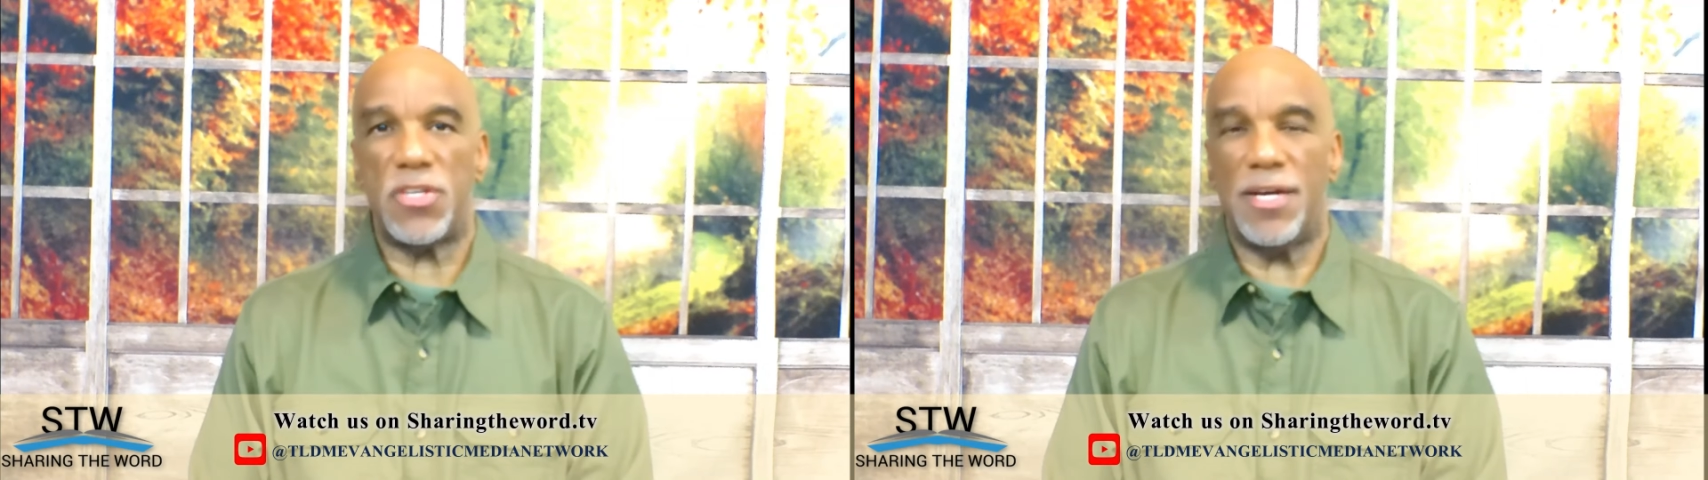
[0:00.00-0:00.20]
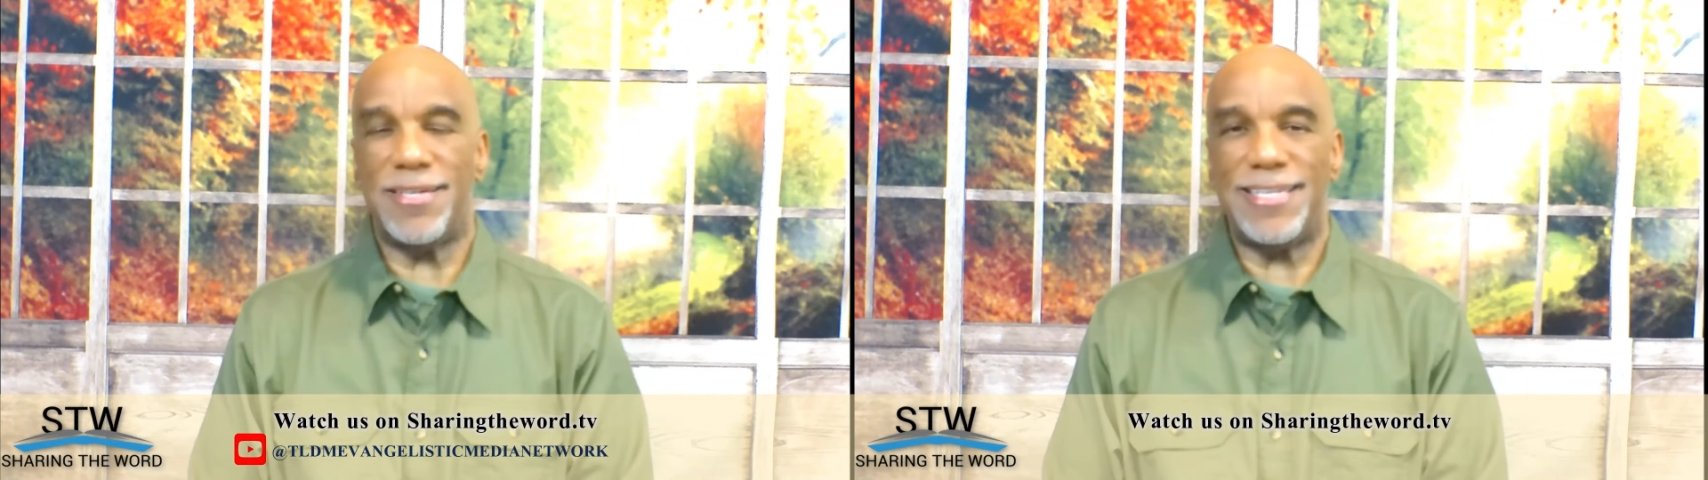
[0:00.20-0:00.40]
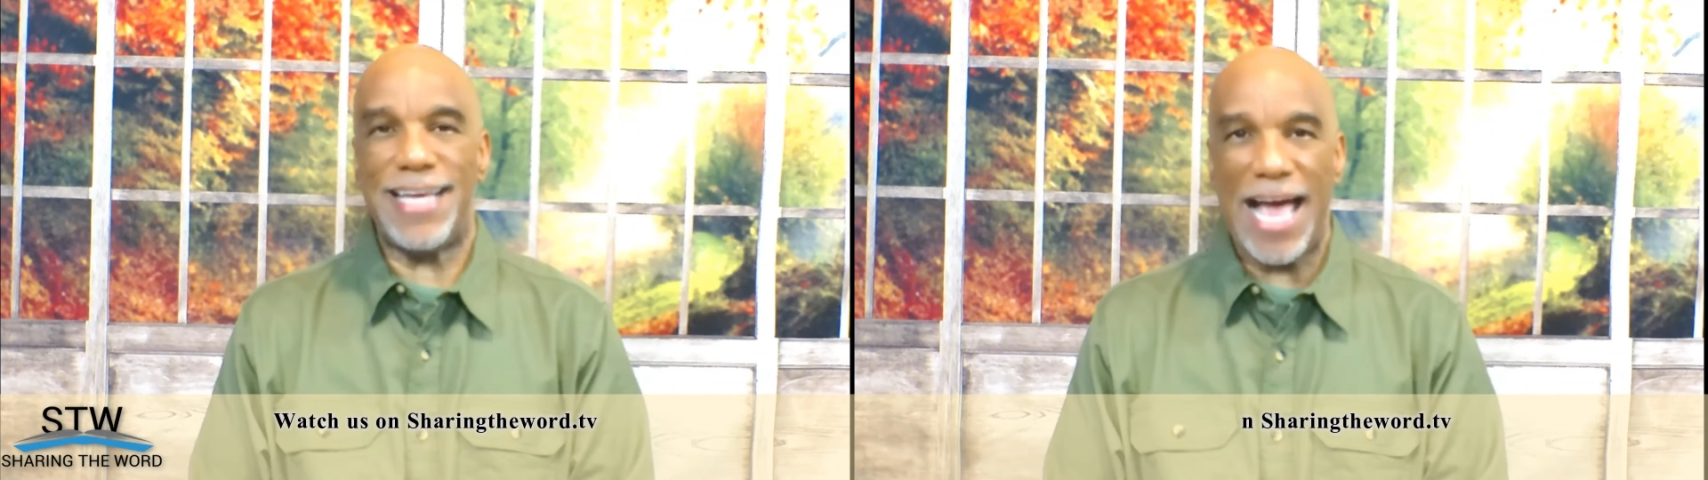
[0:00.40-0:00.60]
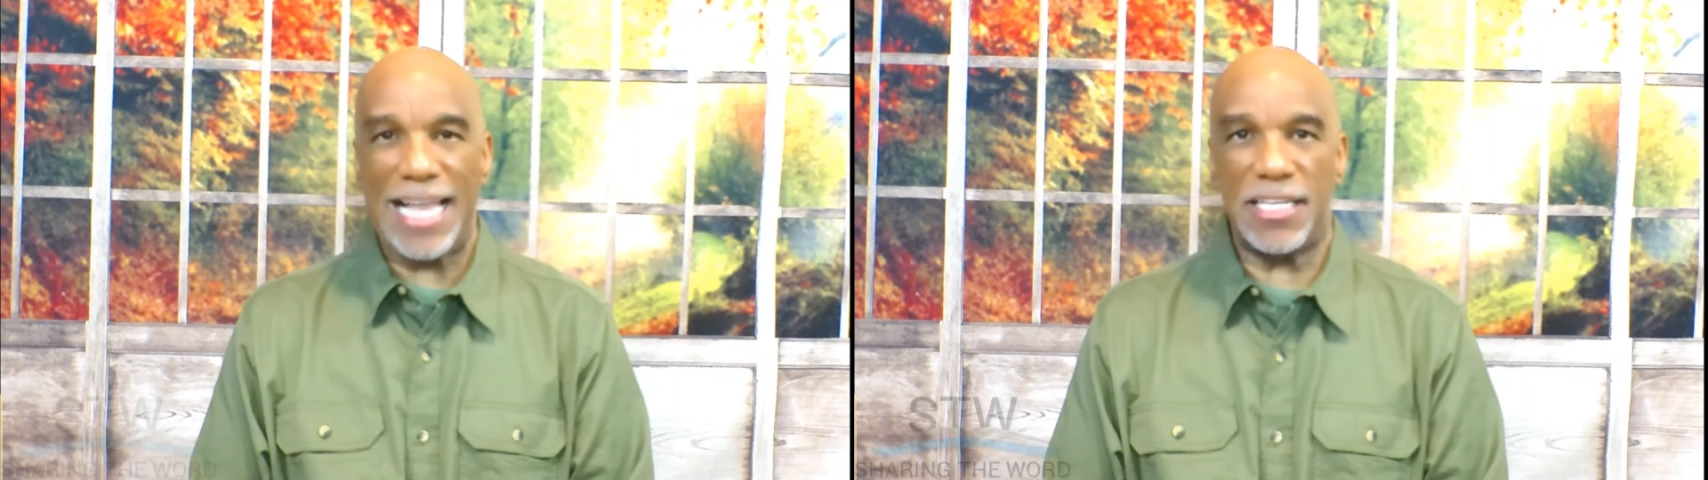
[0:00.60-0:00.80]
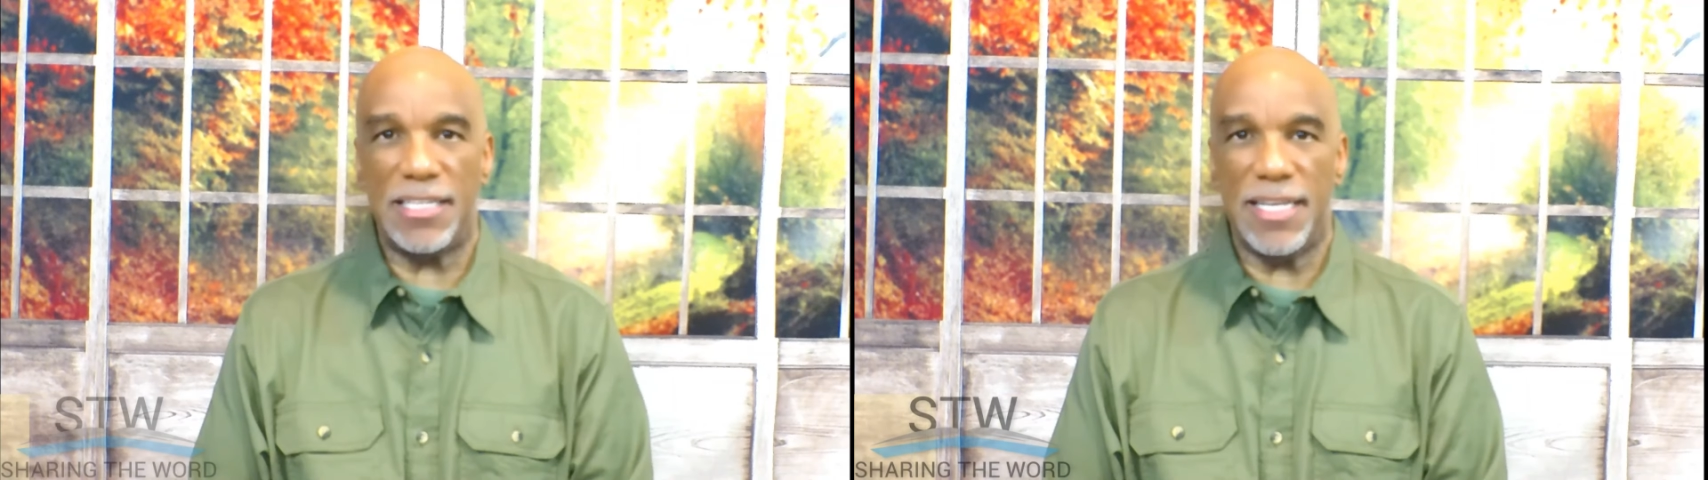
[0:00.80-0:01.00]
on
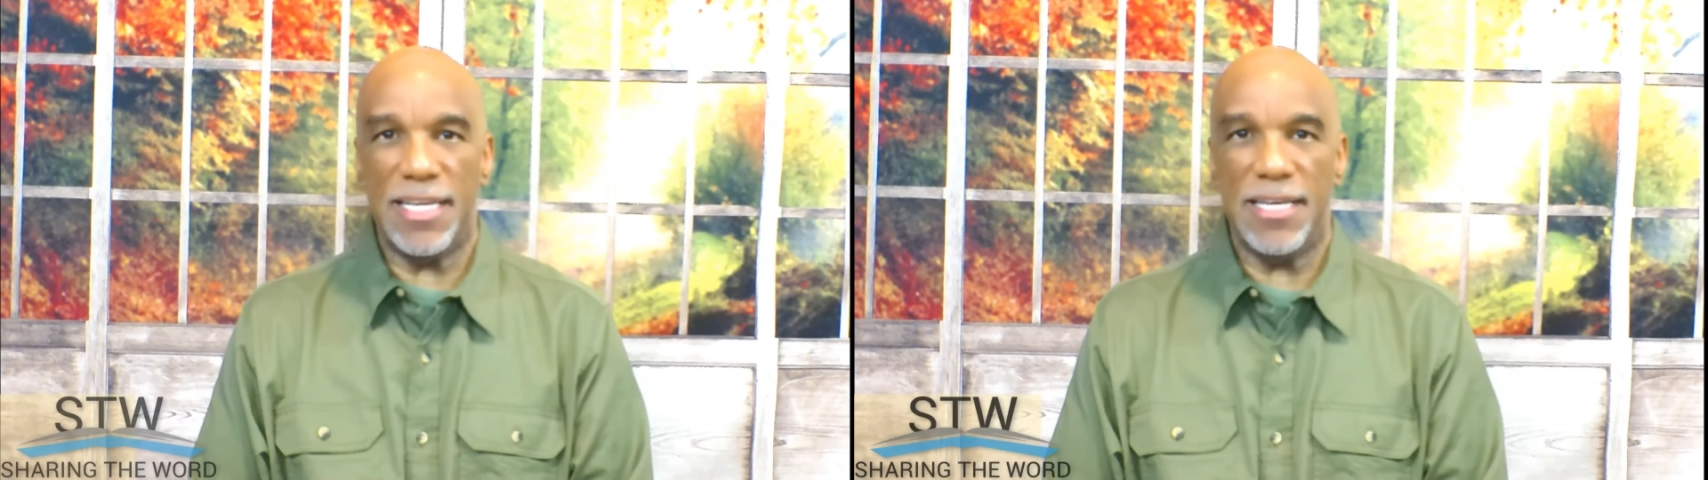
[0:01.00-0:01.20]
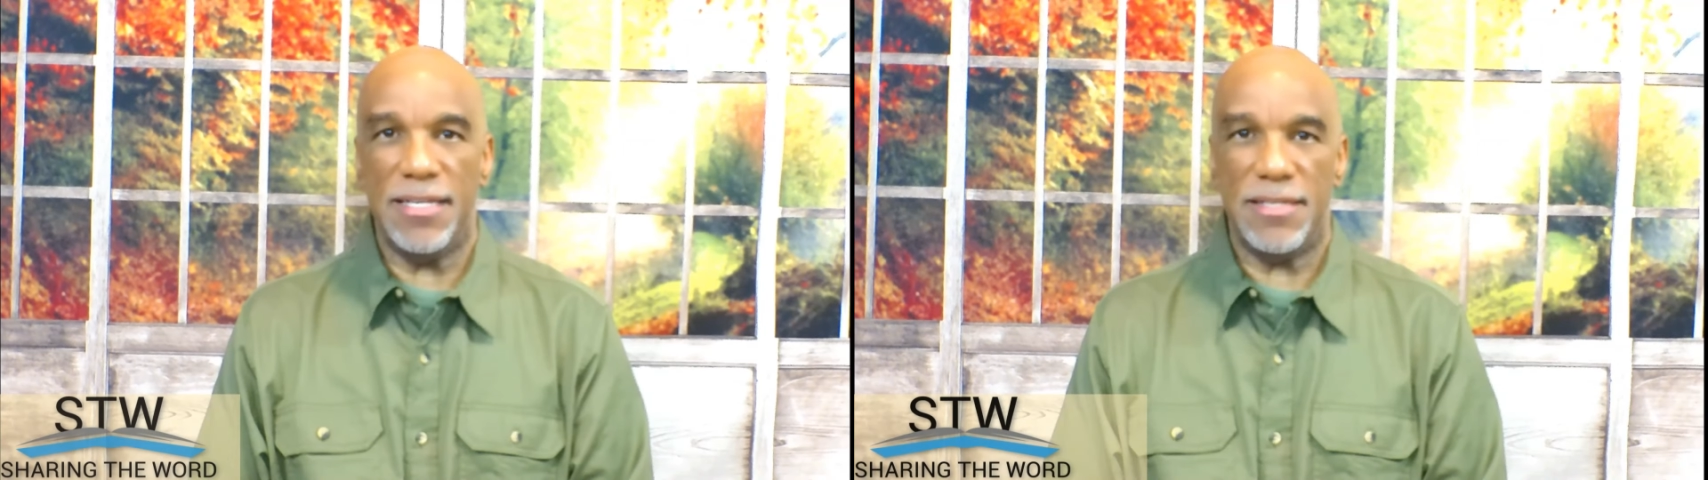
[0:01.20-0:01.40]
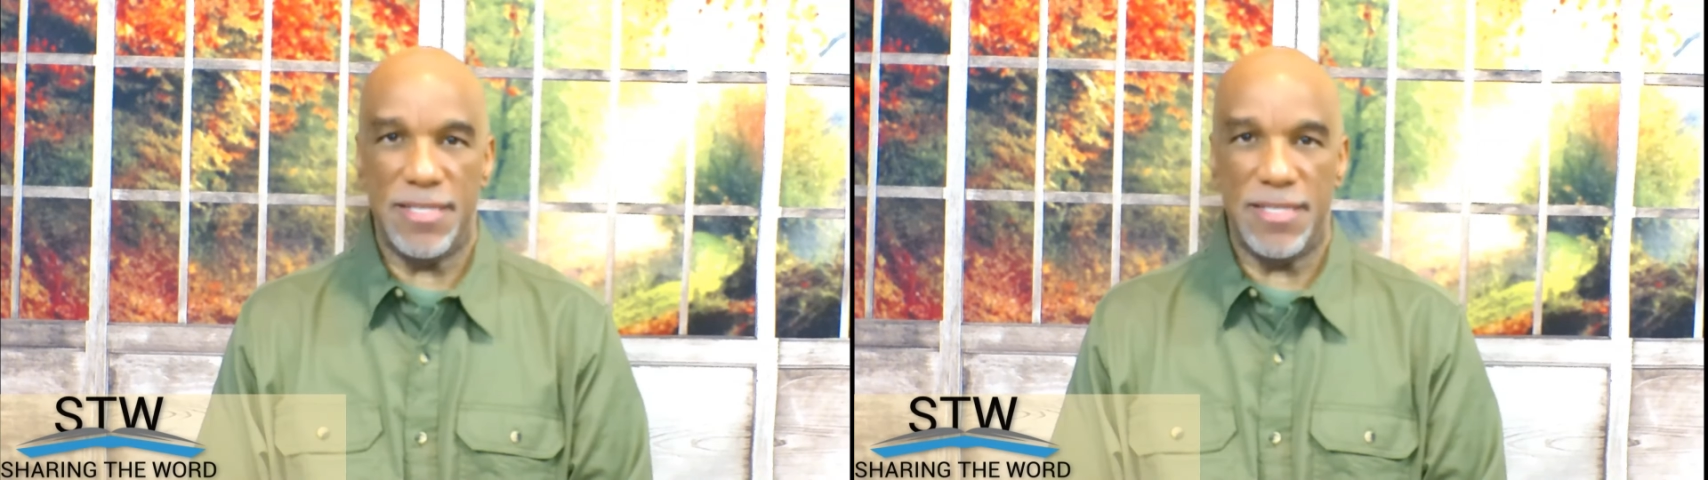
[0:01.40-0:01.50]
Galilee